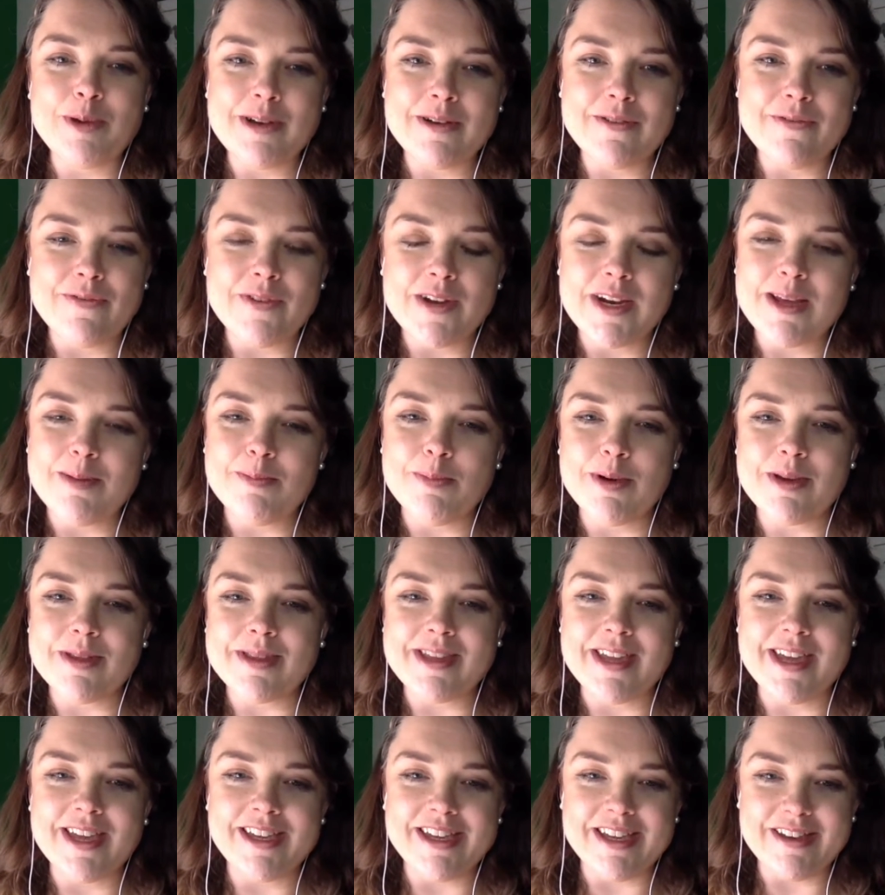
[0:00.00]
put a funny
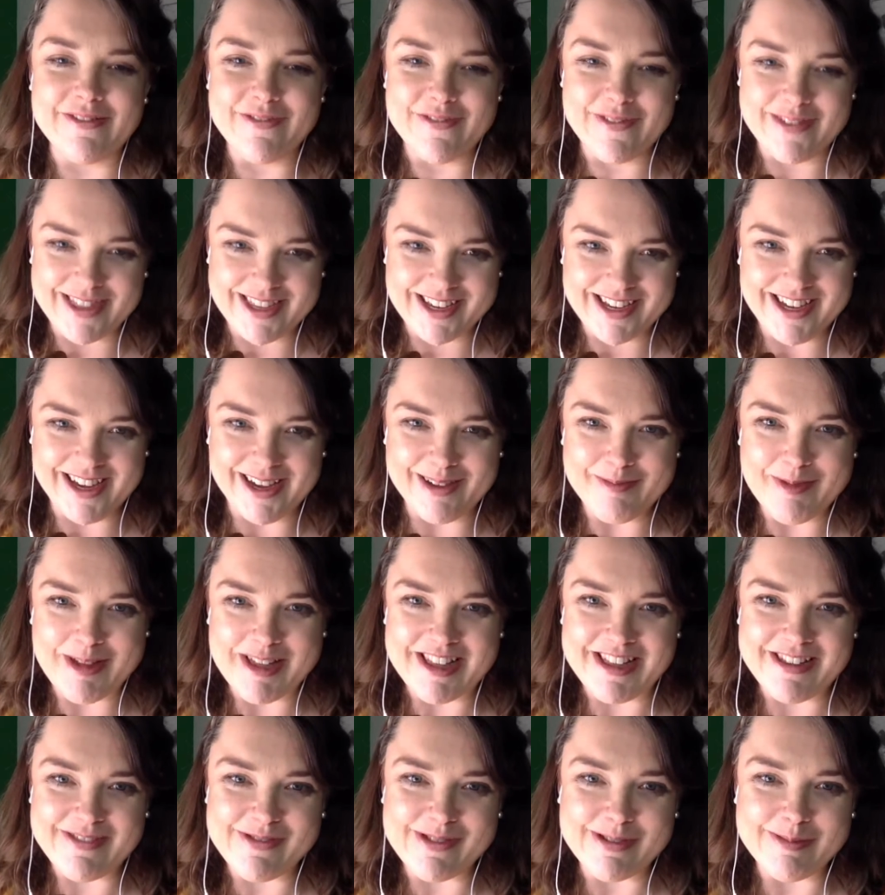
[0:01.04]
birthday gif in the
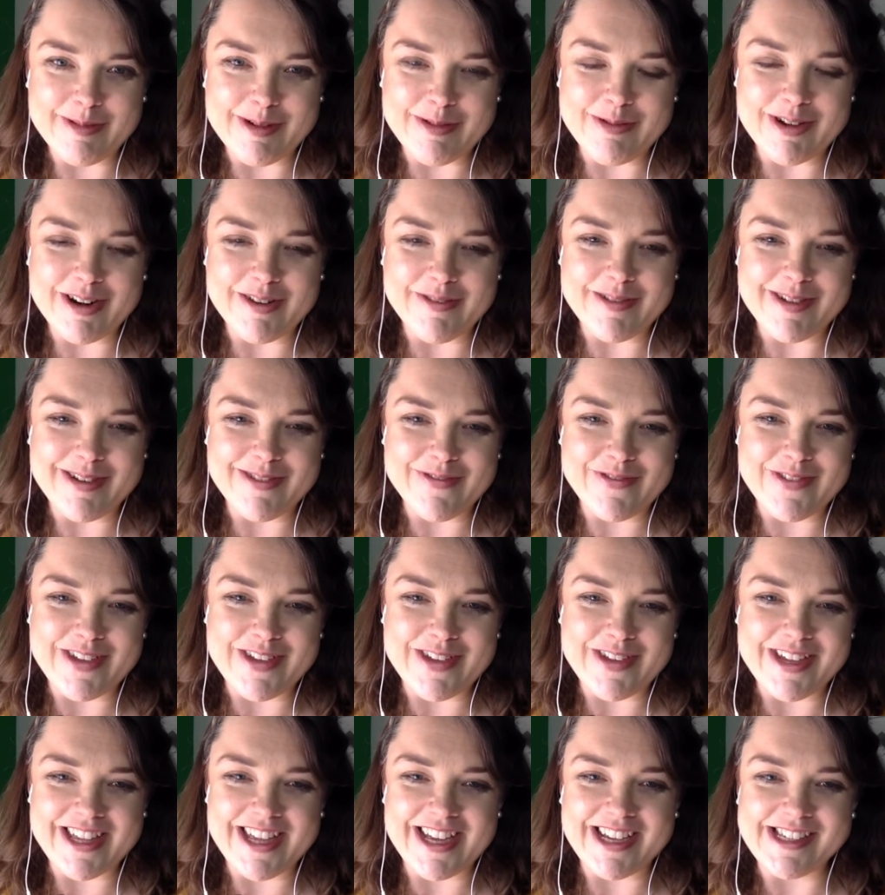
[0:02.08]
comments for me, whatever you
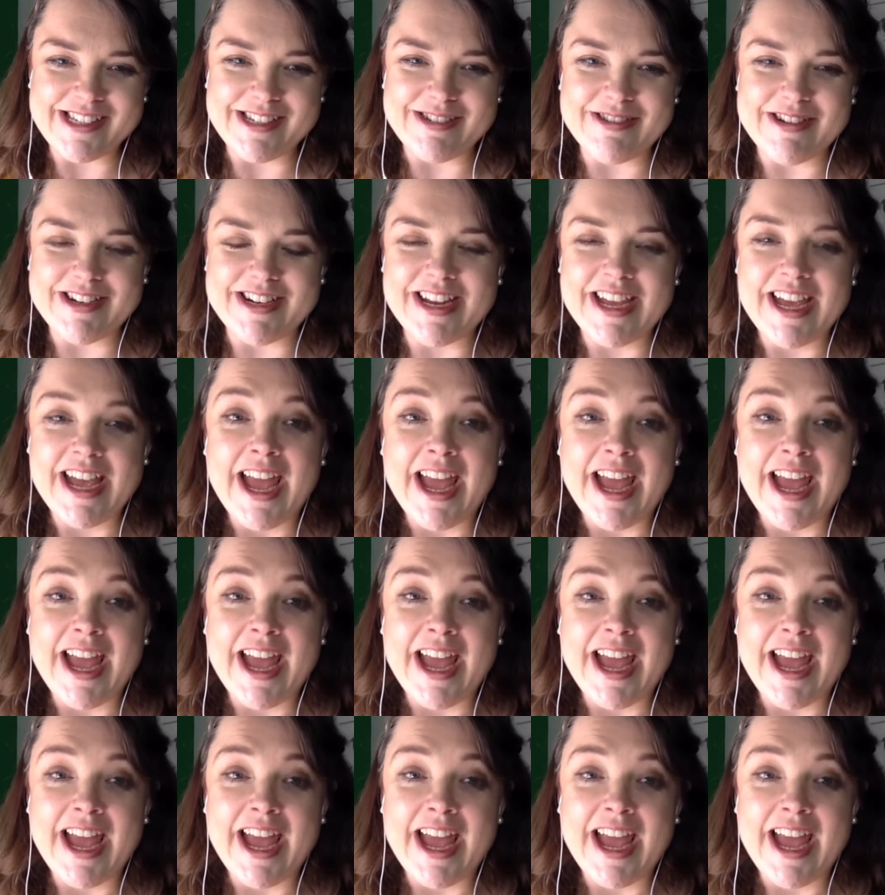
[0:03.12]
feel like doing.